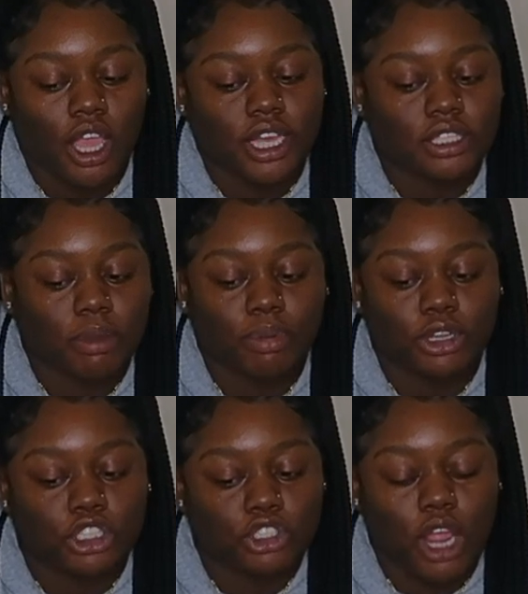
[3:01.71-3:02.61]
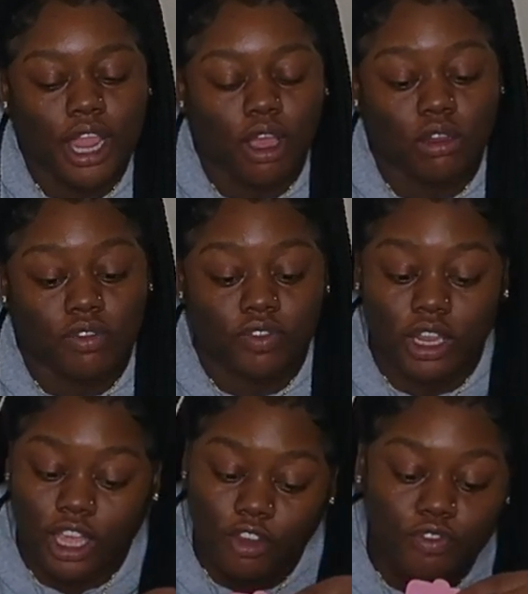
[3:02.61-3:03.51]
Because I'm pretty sure I can only fit
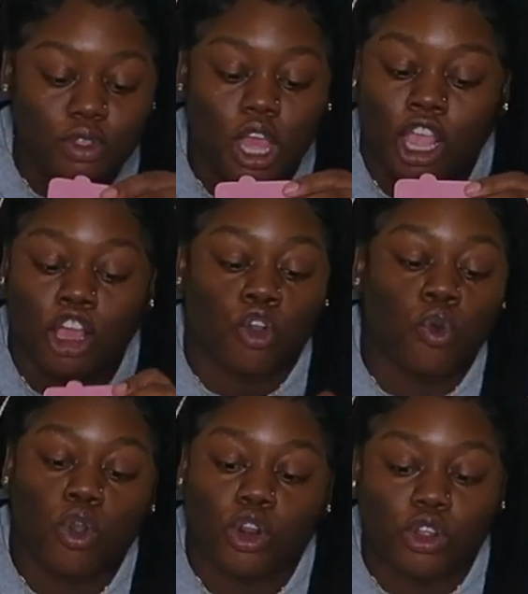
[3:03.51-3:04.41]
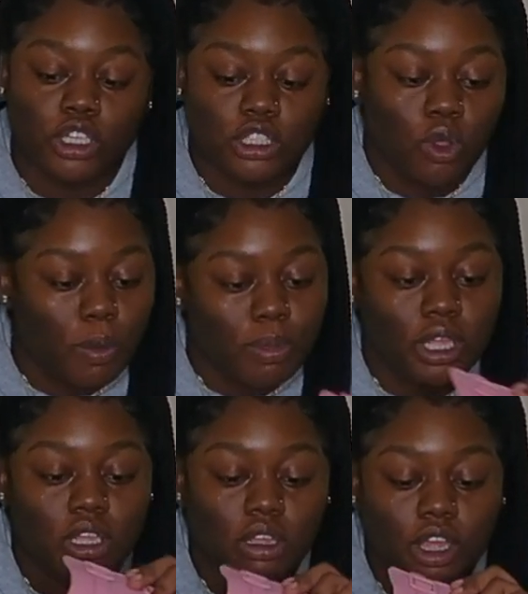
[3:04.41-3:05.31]
like a quarter or so up in here.